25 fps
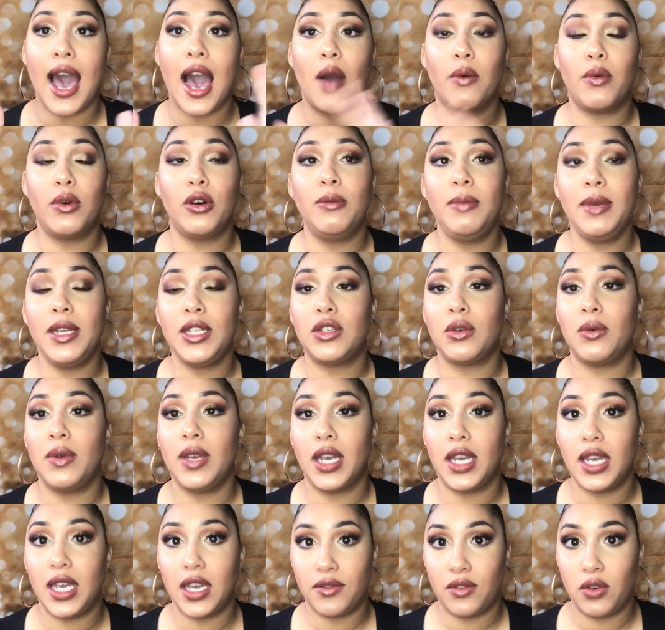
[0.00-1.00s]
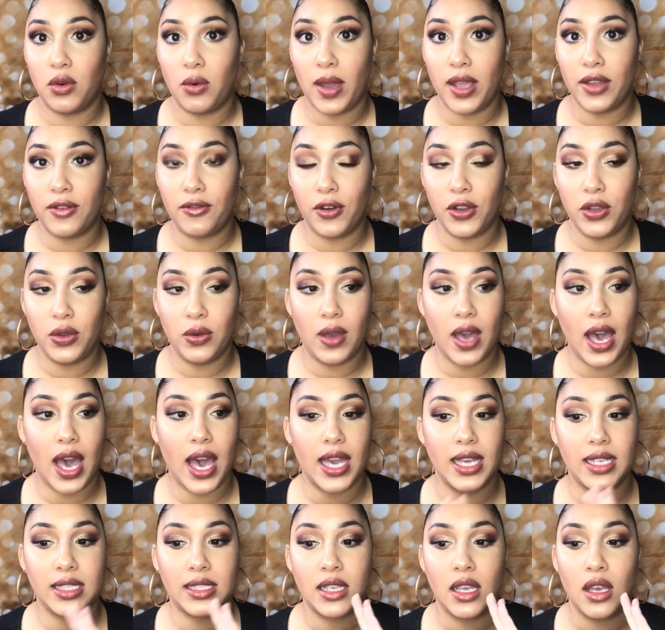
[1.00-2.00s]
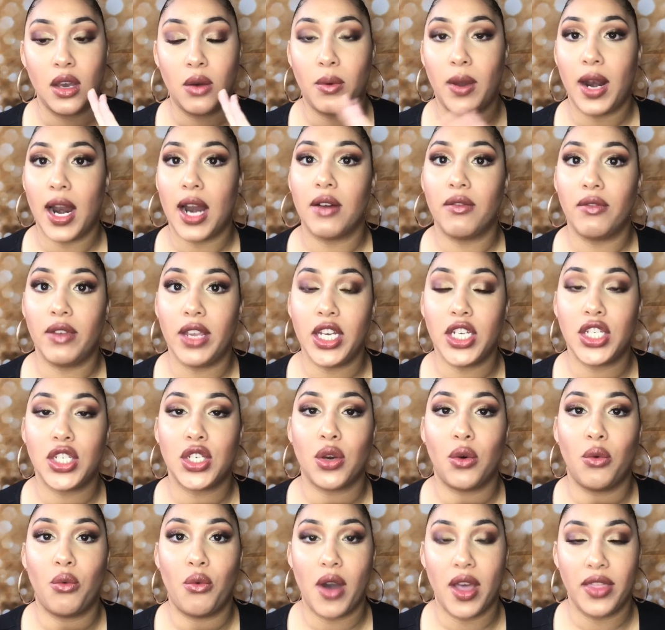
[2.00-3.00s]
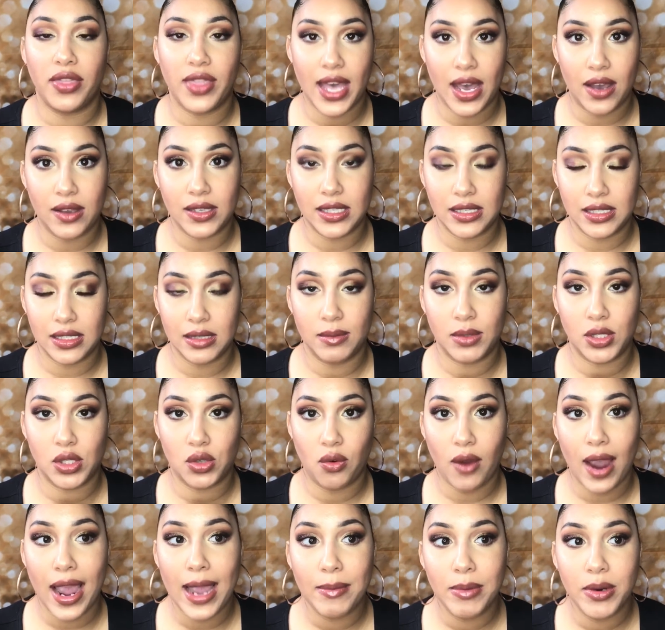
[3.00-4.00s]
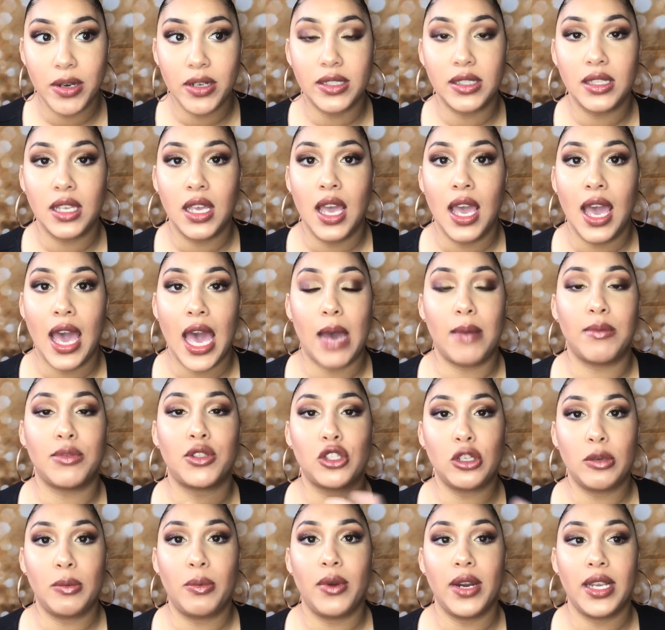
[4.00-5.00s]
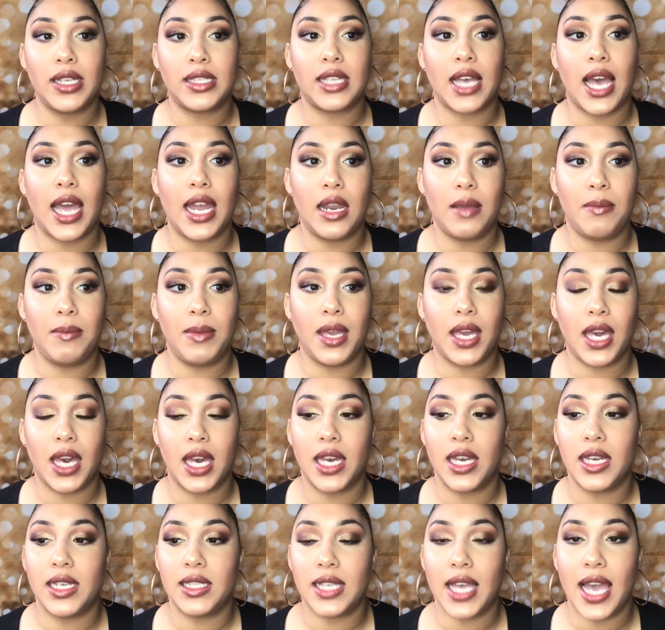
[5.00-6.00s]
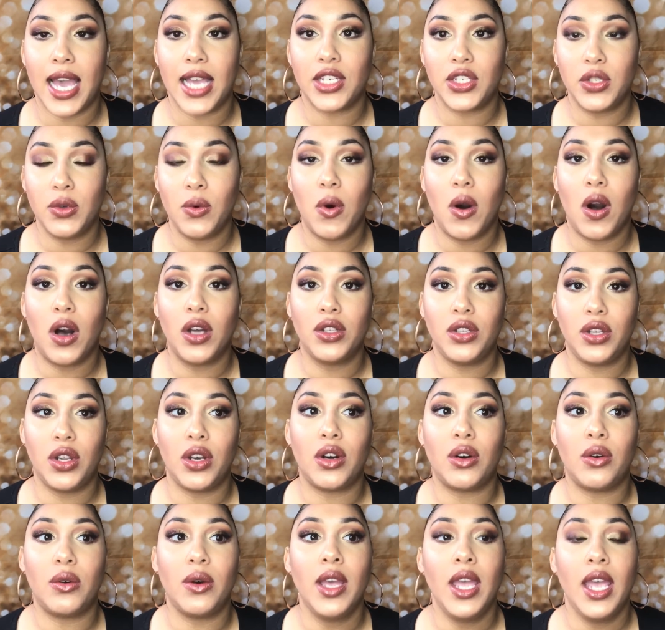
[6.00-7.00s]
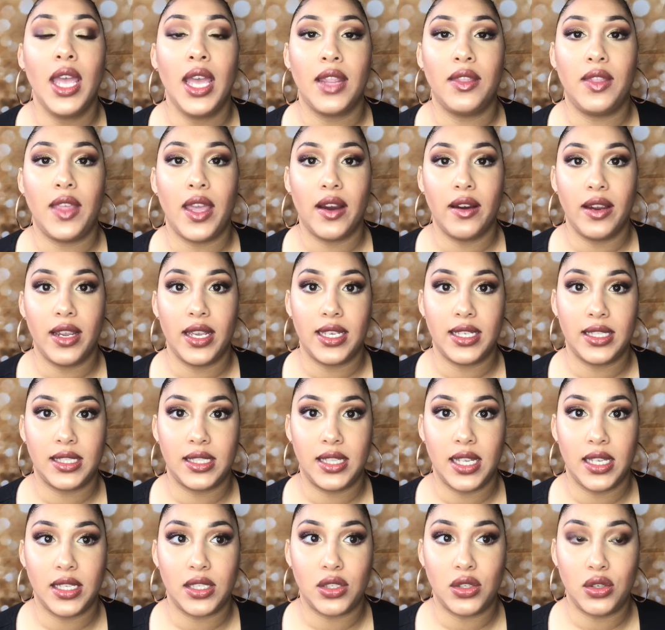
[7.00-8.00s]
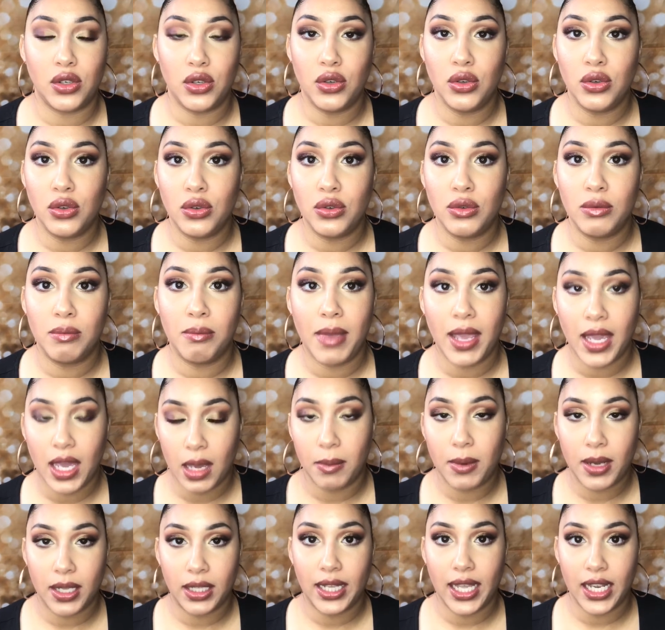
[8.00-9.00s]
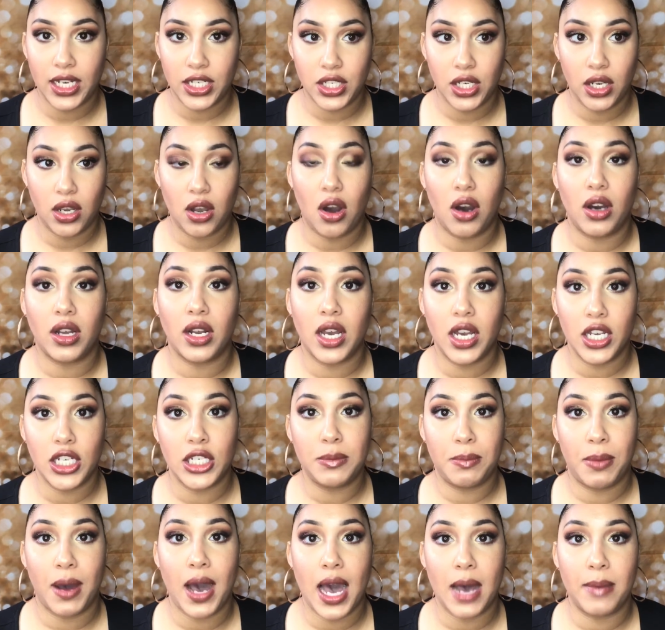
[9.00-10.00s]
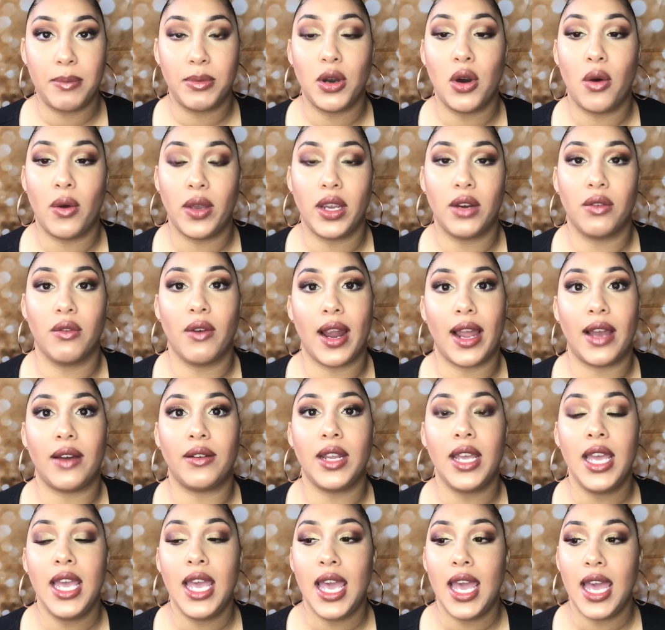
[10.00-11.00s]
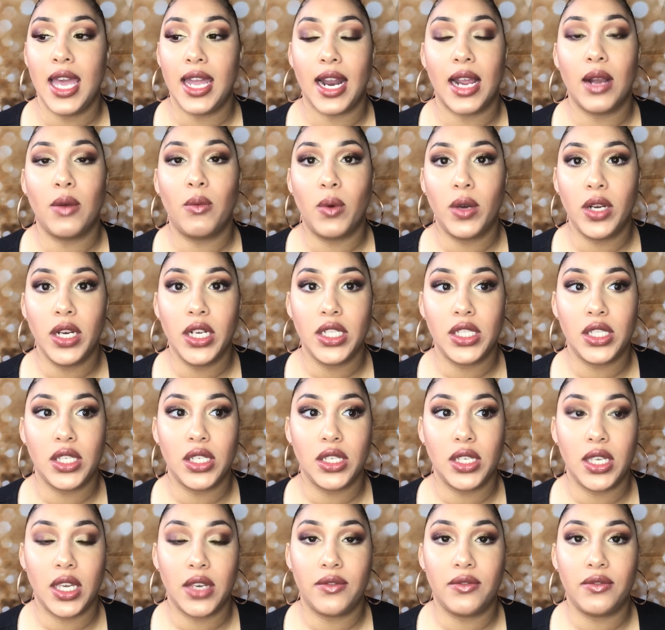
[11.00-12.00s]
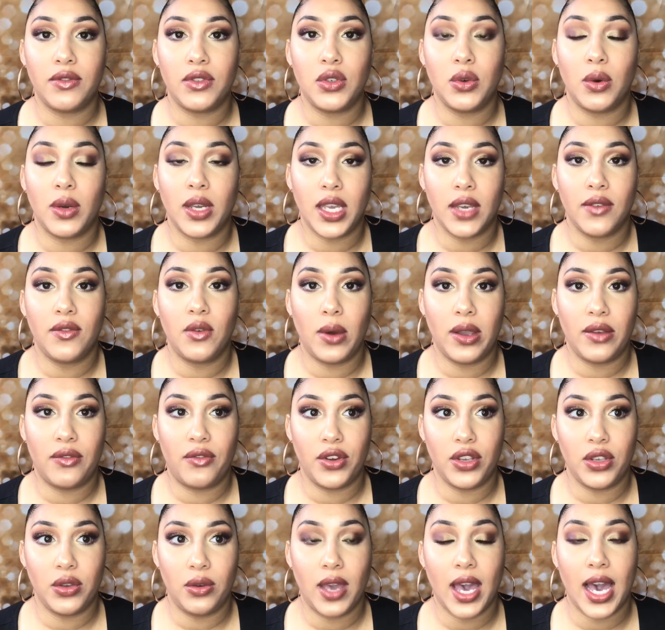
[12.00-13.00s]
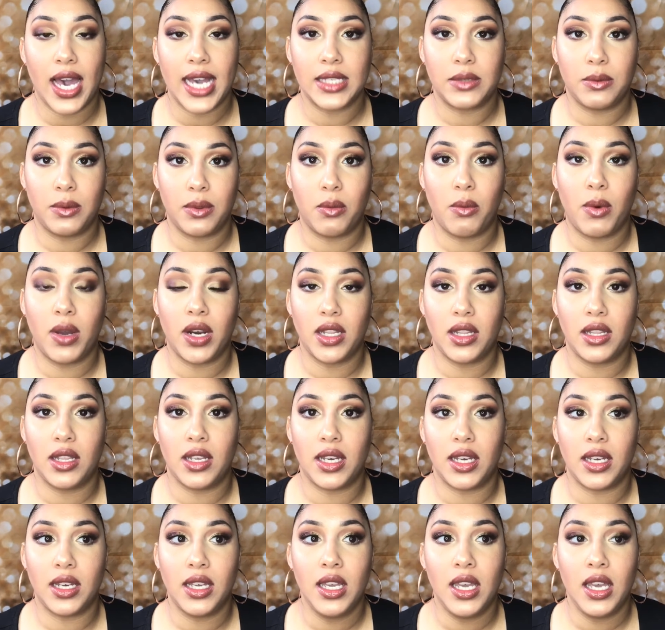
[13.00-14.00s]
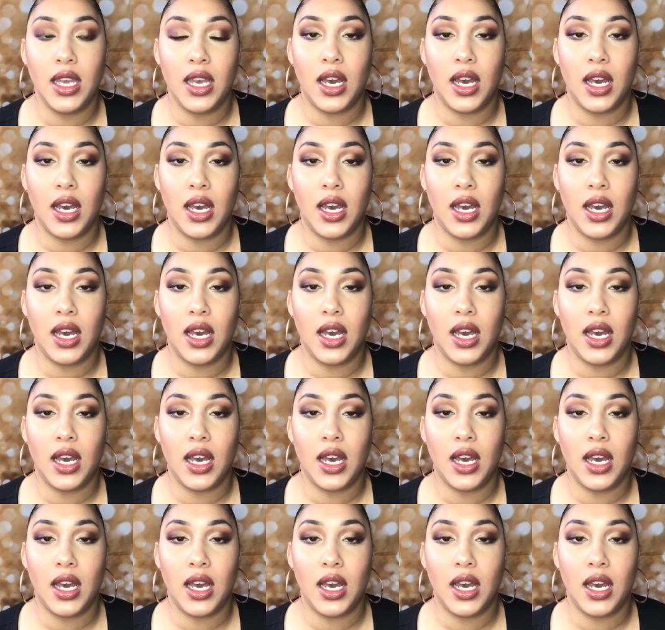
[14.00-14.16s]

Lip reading: I will be doing a giveaway for you guys when I reach 1,000 subscribers. I'm super excited because, as you all know, there is this new makeup collection called Hush Pop going around, and I wanted to do a giveaway for you guys with one of the